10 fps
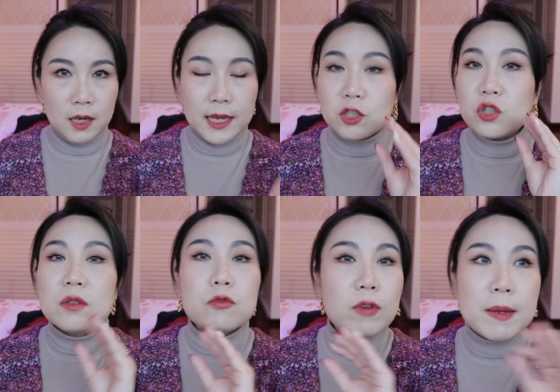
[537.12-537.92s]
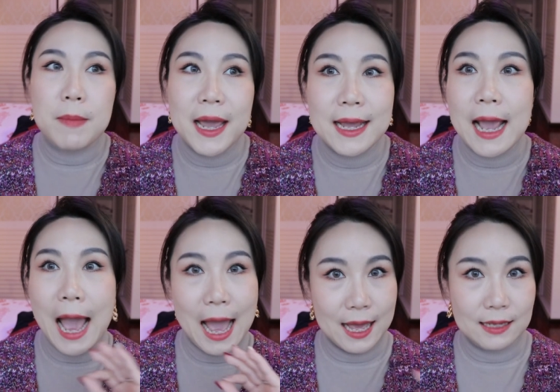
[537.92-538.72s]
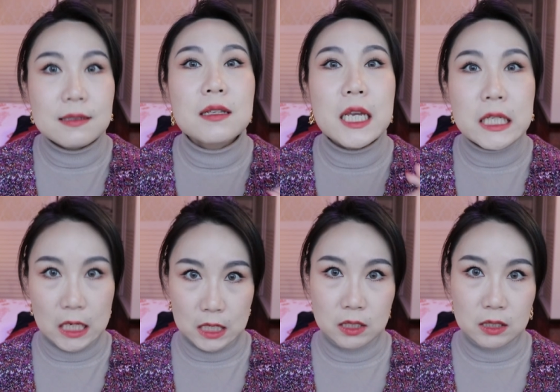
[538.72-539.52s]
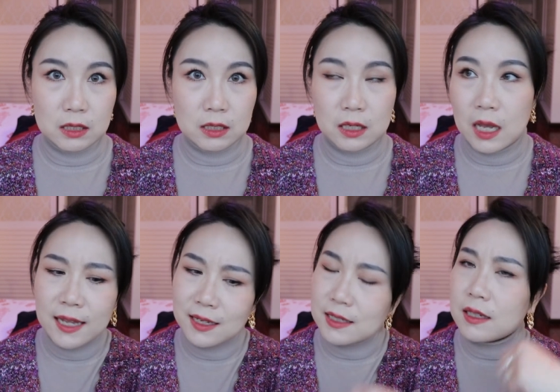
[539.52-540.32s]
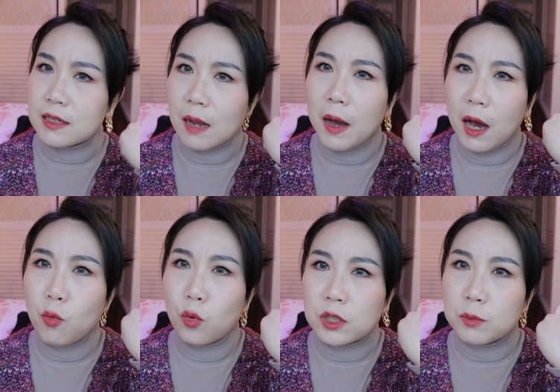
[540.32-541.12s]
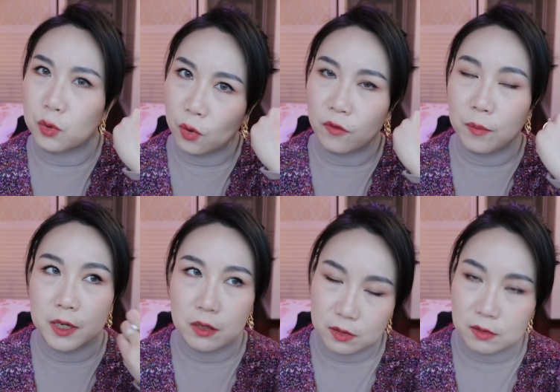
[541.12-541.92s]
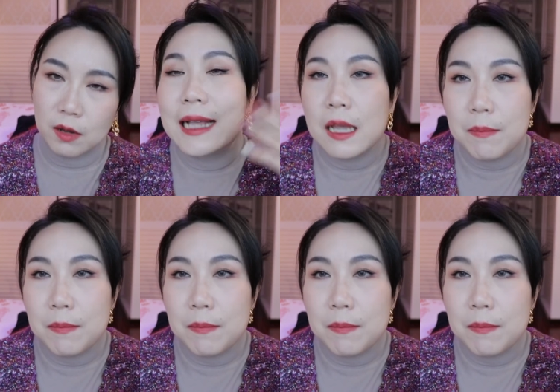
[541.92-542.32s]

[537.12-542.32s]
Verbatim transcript: It just remain as it is. And it's somehow waterproof because, as I